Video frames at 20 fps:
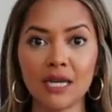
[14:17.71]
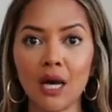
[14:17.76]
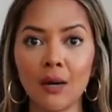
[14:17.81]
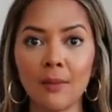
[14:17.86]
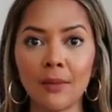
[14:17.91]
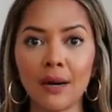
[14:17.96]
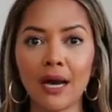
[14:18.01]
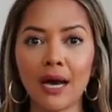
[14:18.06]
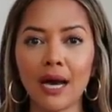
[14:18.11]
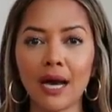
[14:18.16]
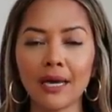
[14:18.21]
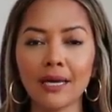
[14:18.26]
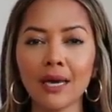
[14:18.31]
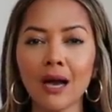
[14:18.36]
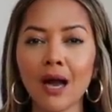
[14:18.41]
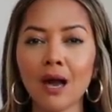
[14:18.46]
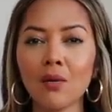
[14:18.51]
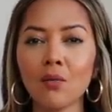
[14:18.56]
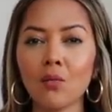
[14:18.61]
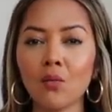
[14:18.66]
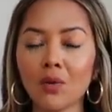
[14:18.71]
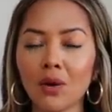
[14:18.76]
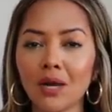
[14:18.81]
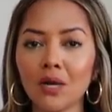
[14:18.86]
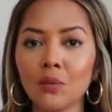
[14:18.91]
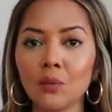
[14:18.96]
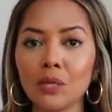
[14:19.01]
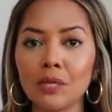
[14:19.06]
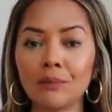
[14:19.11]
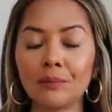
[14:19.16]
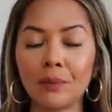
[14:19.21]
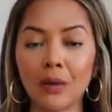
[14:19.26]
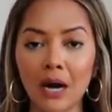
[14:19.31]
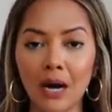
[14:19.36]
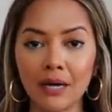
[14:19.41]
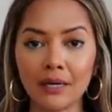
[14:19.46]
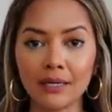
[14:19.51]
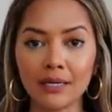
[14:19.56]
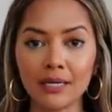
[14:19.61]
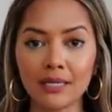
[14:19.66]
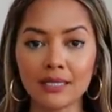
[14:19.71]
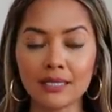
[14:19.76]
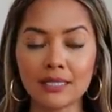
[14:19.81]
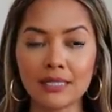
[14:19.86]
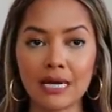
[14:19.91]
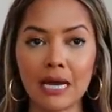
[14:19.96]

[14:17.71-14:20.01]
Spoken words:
I got one with a pocket.